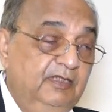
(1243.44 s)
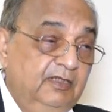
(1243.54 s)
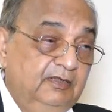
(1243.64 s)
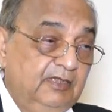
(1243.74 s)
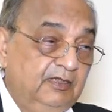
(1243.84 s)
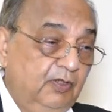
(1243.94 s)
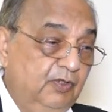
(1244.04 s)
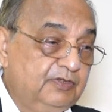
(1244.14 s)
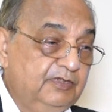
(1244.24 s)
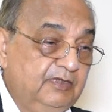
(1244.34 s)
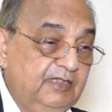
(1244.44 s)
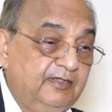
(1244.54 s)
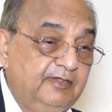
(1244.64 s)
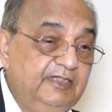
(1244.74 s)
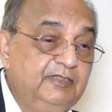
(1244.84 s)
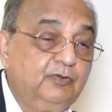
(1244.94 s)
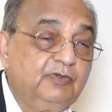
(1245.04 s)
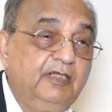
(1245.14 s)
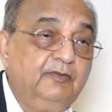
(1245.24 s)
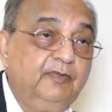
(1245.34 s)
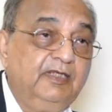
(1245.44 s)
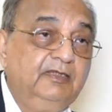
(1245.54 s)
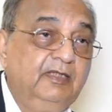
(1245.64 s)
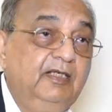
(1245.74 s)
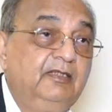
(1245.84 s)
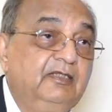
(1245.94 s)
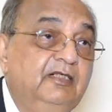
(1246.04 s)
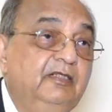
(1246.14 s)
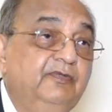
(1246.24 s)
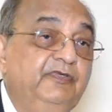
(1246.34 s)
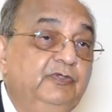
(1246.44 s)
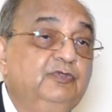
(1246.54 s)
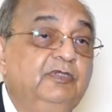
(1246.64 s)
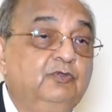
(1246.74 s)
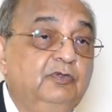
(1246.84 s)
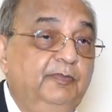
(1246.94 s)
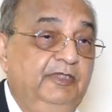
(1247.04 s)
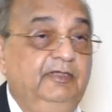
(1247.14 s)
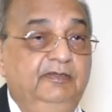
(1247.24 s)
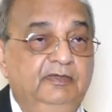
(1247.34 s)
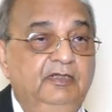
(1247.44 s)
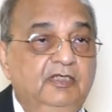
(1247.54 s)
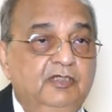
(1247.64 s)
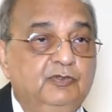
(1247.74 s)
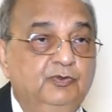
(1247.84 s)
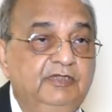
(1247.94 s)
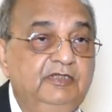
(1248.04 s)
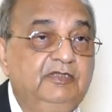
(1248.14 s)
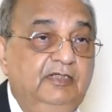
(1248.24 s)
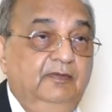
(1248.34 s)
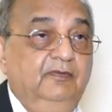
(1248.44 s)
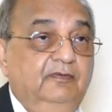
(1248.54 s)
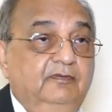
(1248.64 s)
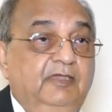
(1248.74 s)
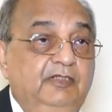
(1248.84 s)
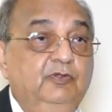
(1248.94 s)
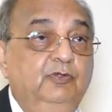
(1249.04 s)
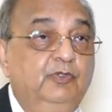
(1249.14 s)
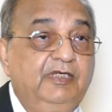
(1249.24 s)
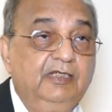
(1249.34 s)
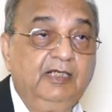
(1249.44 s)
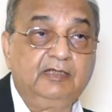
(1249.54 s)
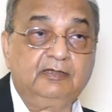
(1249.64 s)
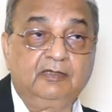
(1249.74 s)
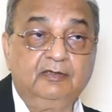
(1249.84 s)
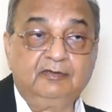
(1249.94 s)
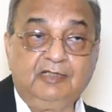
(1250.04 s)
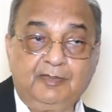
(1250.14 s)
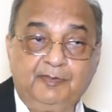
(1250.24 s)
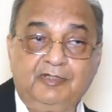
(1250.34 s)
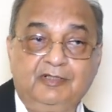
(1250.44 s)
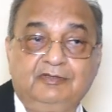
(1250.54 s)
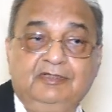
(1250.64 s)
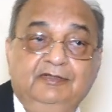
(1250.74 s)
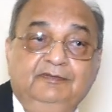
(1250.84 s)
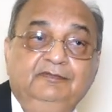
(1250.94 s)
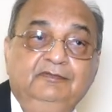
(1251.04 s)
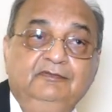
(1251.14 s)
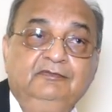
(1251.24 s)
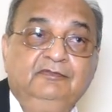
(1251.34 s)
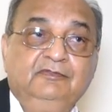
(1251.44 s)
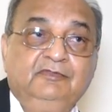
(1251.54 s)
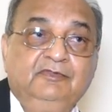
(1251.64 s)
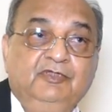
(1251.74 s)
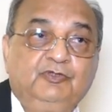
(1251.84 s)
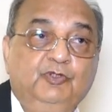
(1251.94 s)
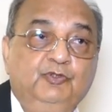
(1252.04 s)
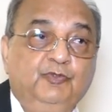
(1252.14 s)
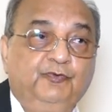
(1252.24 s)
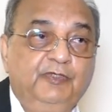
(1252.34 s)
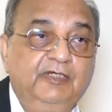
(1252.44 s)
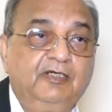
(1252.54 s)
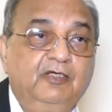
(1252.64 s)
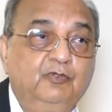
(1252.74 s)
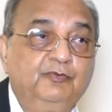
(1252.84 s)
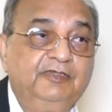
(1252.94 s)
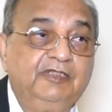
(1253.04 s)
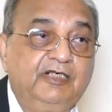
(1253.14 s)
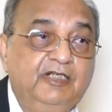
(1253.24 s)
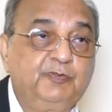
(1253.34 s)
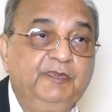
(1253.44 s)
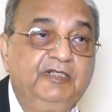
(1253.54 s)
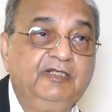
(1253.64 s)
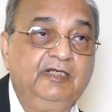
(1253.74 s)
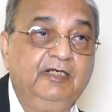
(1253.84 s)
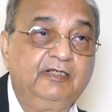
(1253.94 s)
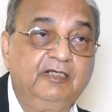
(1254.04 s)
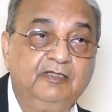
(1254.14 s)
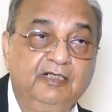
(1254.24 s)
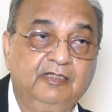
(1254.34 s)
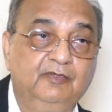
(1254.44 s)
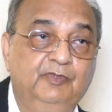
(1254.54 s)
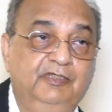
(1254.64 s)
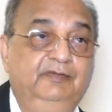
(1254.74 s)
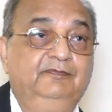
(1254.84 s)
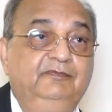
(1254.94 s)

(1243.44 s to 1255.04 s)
then the oxygen can reach to the alveoli and it can diffuse into the blood. So these are, when you're looking at the carbon dioxide, so you fiddle around with the respiratory rate and tidal volume.